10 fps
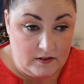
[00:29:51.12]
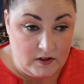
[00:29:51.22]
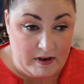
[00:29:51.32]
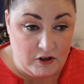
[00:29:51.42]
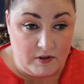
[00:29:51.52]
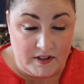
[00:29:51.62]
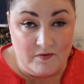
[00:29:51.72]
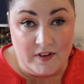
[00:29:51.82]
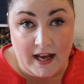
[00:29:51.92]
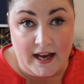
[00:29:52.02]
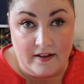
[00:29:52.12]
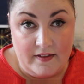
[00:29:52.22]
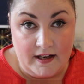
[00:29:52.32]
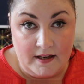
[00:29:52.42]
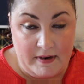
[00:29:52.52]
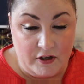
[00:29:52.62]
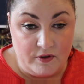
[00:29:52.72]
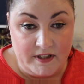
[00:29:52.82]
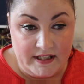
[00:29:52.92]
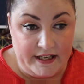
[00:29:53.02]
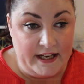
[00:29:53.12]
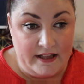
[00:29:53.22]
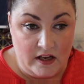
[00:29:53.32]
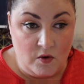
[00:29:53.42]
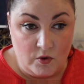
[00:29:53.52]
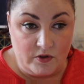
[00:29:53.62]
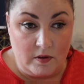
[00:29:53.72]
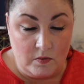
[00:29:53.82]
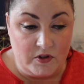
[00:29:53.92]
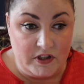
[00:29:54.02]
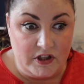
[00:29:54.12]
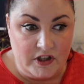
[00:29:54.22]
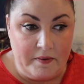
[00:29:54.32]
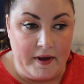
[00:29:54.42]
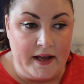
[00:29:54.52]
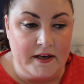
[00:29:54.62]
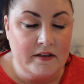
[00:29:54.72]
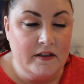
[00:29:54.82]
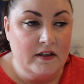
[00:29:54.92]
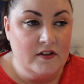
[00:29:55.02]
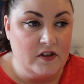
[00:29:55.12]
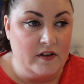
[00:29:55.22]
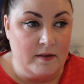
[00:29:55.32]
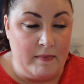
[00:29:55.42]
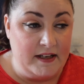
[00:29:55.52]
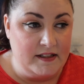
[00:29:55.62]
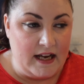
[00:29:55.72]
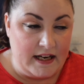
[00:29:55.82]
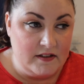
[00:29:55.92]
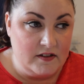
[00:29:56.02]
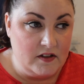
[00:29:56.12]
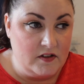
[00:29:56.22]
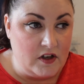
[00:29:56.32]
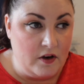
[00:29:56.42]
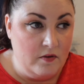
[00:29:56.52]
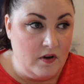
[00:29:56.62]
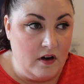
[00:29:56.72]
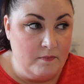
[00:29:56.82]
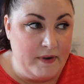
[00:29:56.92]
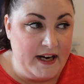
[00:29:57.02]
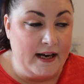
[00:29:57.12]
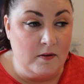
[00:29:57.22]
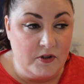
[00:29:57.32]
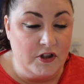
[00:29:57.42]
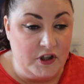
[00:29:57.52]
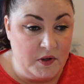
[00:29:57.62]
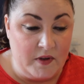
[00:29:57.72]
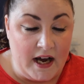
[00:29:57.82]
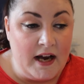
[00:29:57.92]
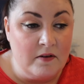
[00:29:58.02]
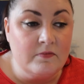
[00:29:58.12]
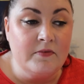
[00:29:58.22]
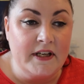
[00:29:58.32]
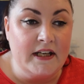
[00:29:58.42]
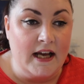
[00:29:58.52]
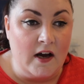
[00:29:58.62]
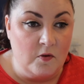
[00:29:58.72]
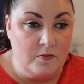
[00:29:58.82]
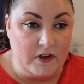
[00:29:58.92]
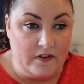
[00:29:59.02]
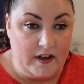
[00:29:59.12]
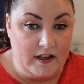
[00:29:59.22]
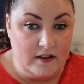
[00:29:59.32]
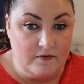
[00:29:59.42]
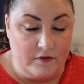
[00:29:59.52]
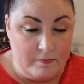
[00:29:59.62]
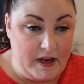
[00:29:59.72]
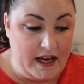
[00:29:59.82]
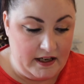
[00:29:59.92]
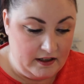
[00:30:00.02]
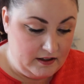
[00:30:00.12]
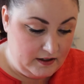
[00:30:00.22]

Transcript: to make sure I didn't forget anything and make sure I did it in the order I wanted to do it in so that it made sense. So being able to do that really helped, I think, for me.